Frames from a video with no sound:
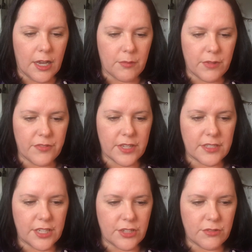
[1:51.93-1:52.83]
we've
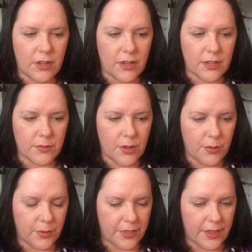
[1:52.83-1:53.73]
continued on
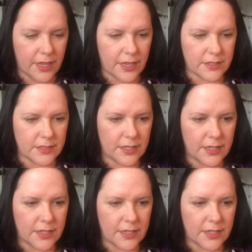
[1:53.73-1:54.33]
with it,